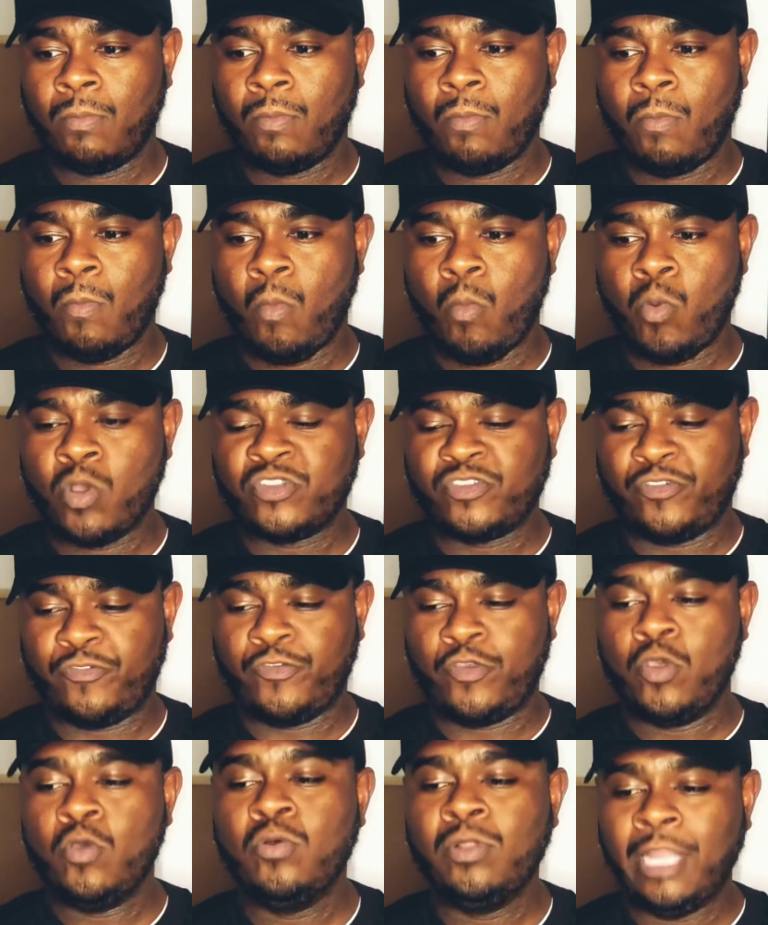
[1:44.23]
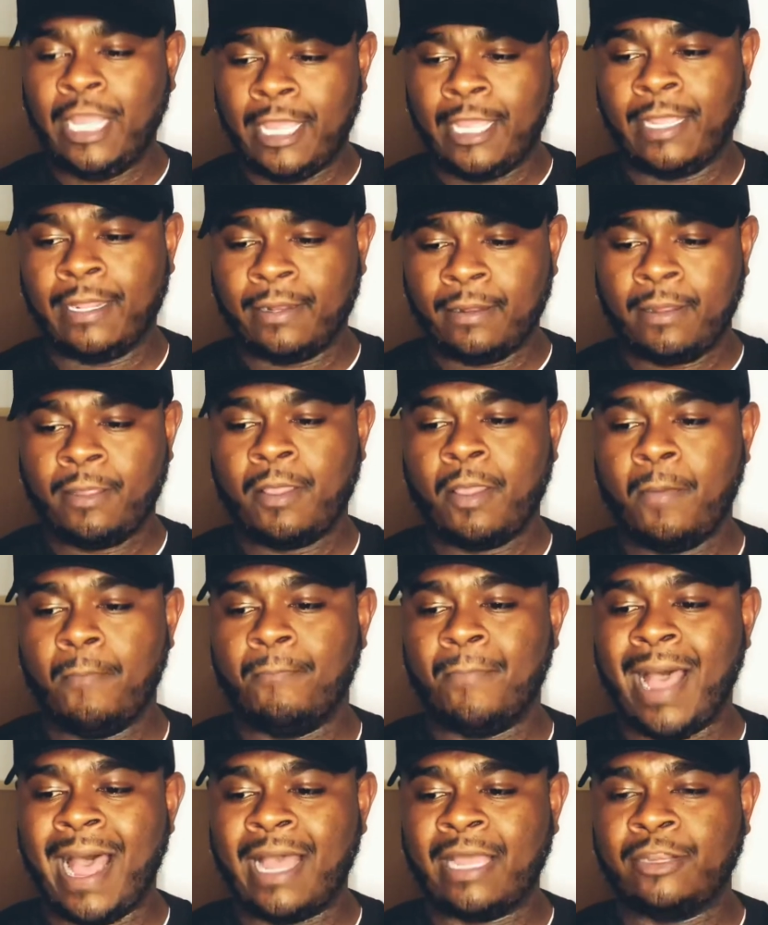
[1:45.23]
was fueling
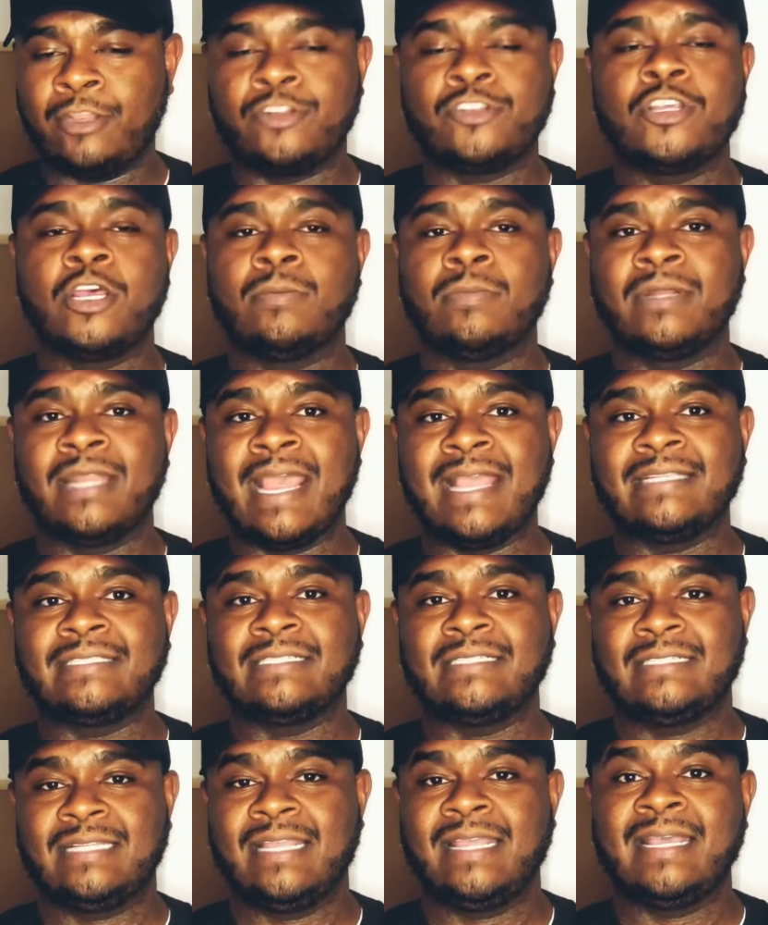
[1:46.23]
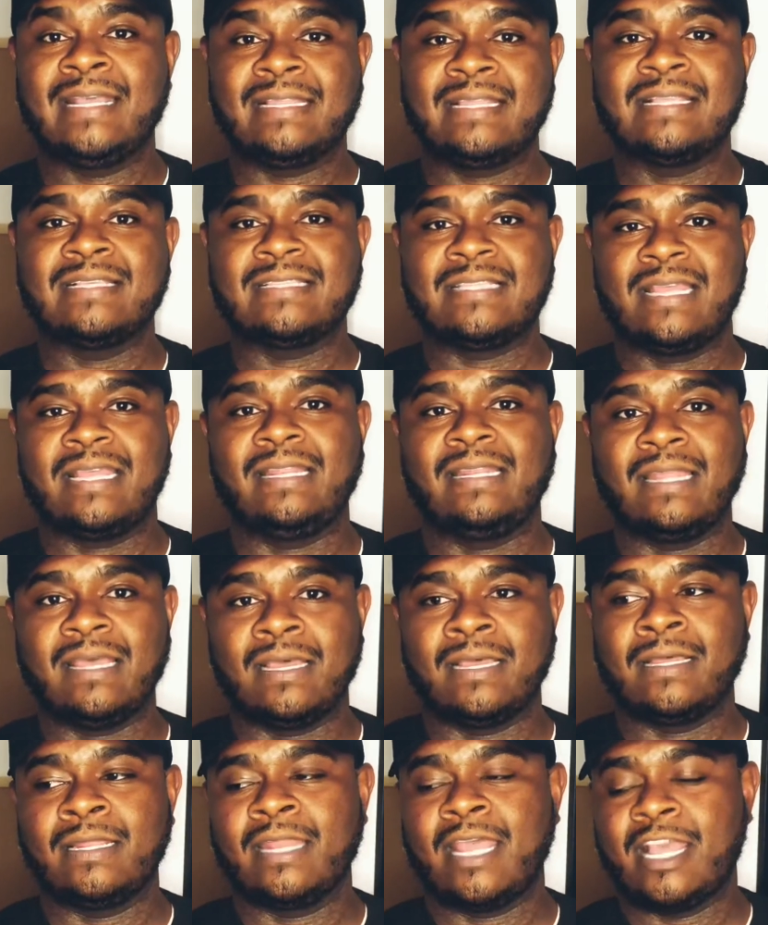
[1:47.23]
my determination to get this thing
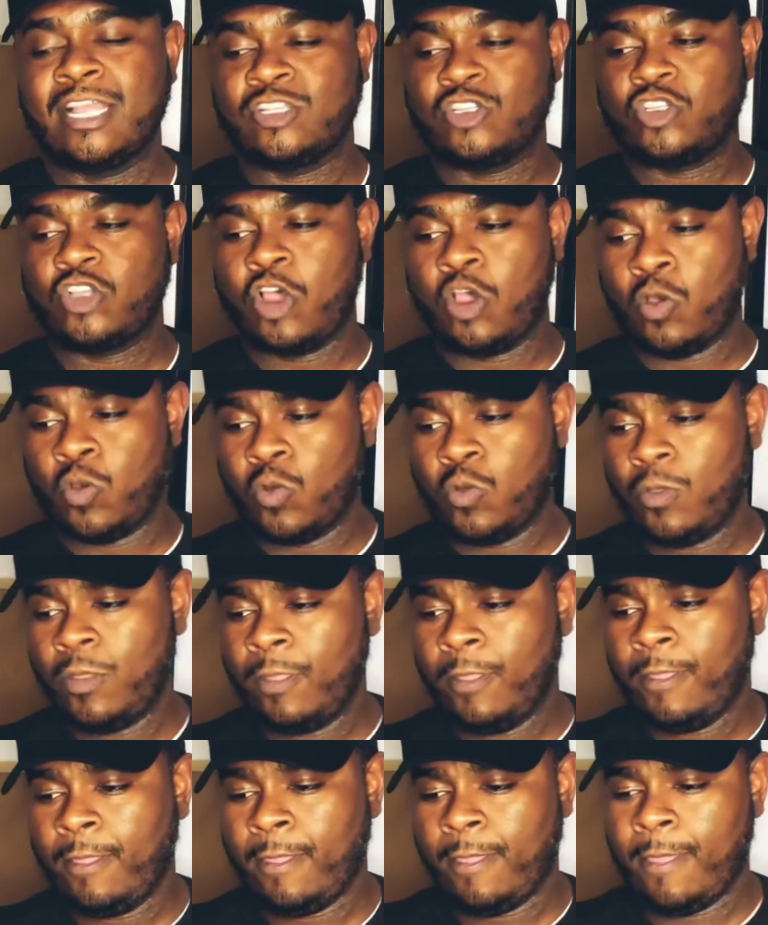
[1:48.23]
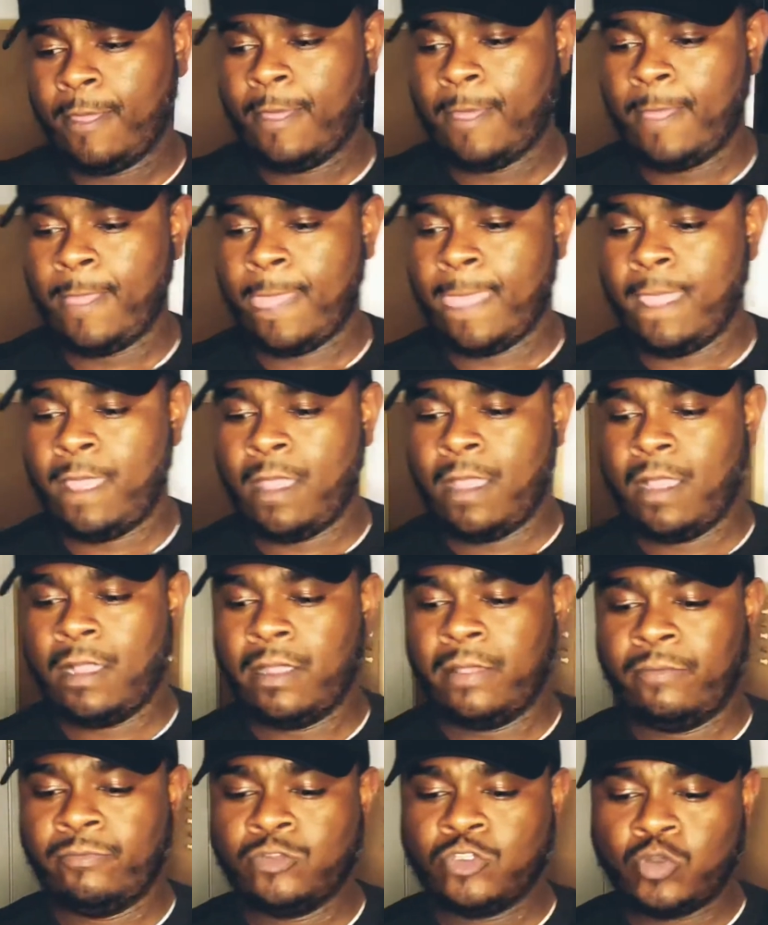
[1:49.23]
done. And so
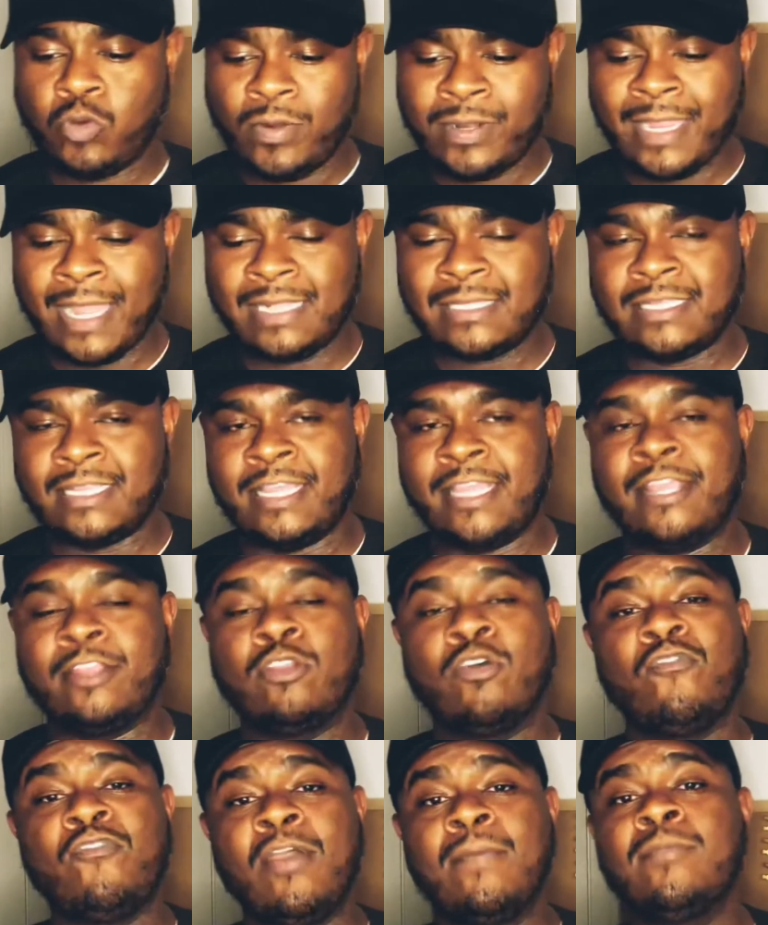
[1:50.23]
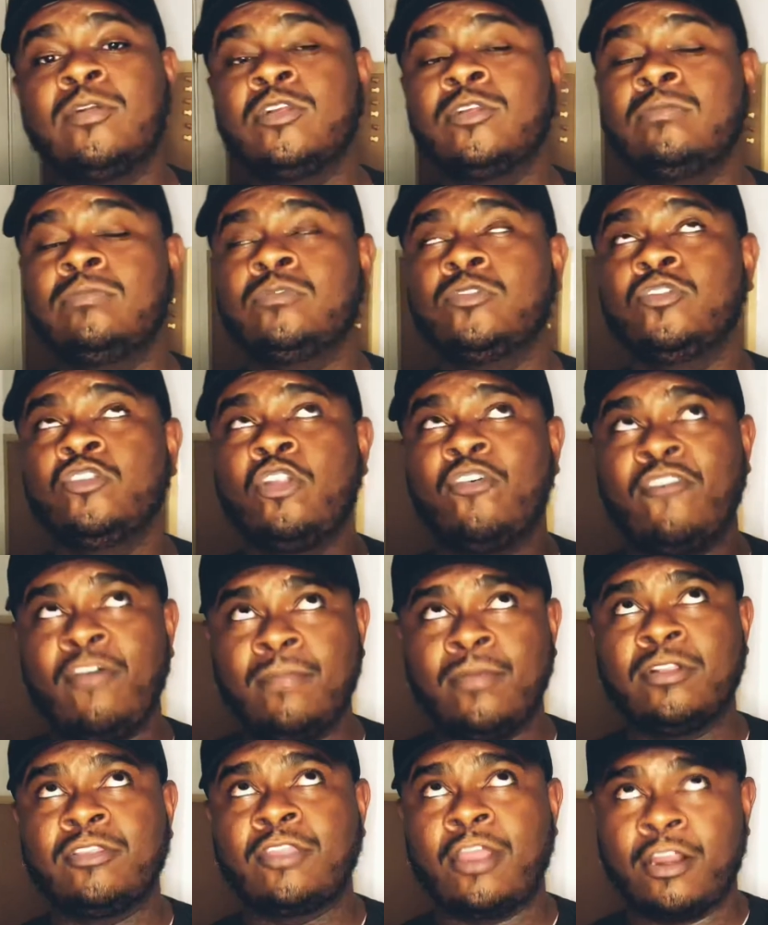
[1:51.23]
2018, November
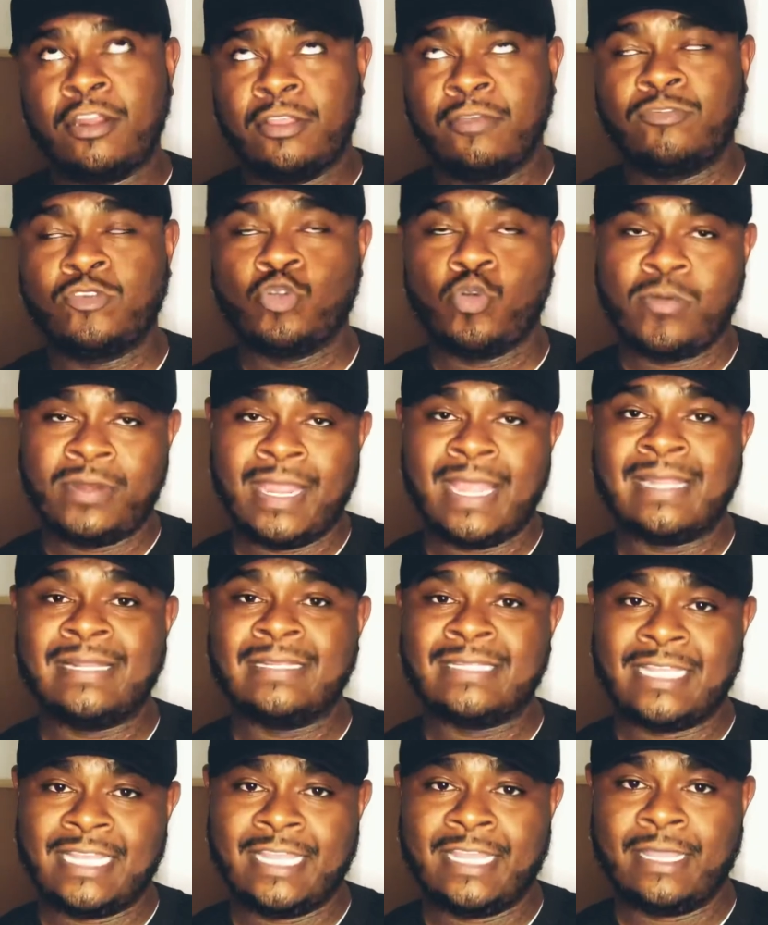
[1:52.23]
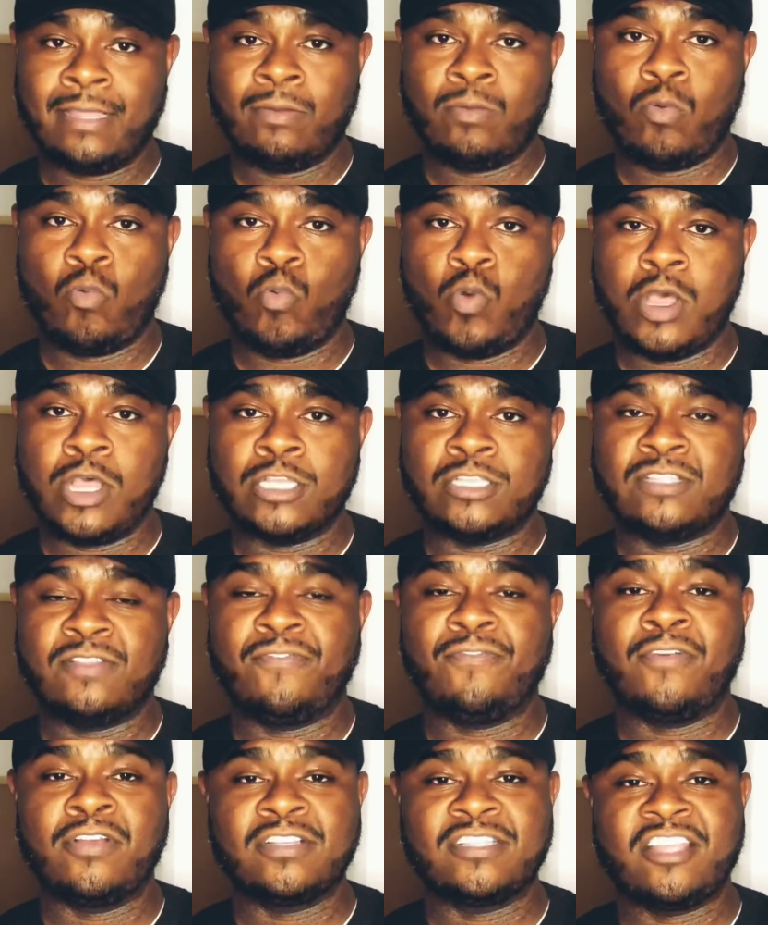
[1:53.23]
30th, 2018 was the
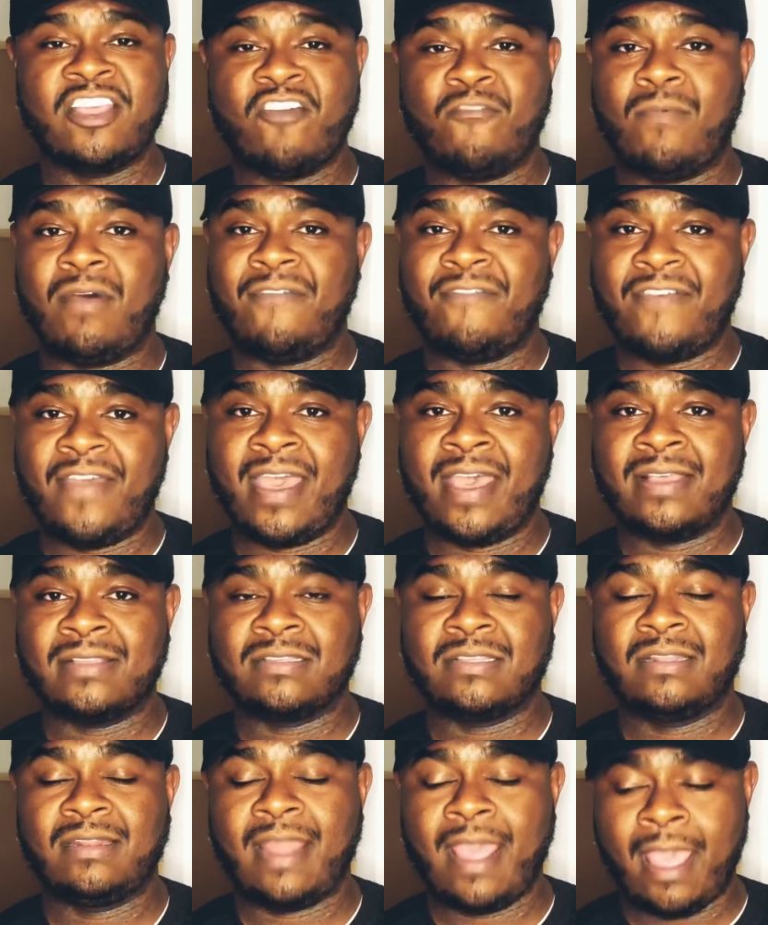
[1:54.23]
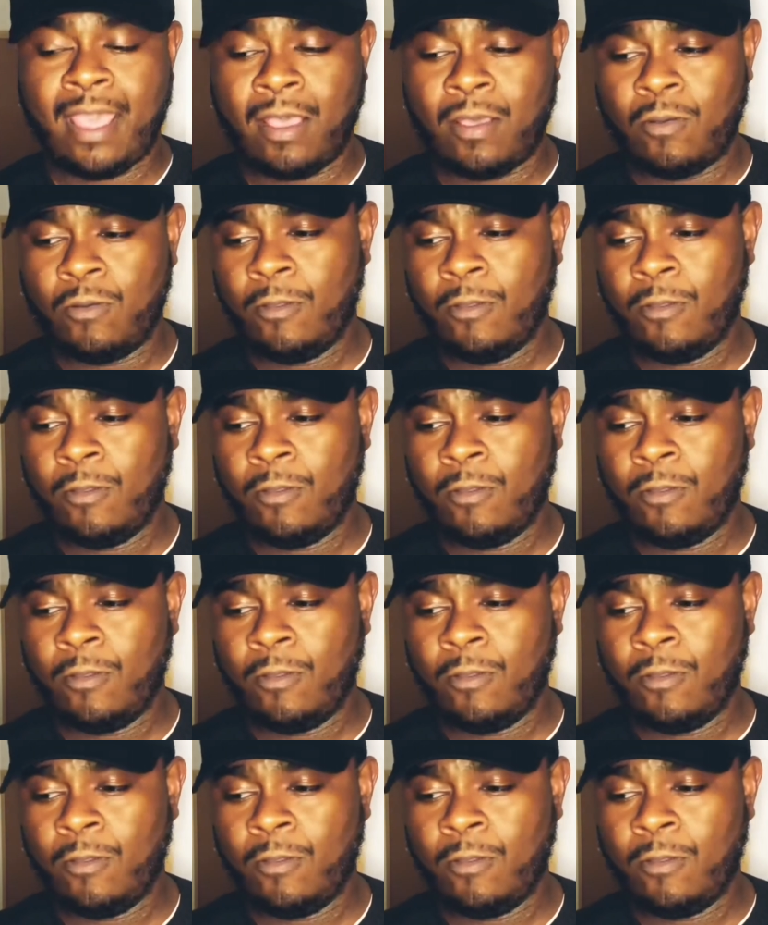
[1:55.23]
first day of my fast. Now,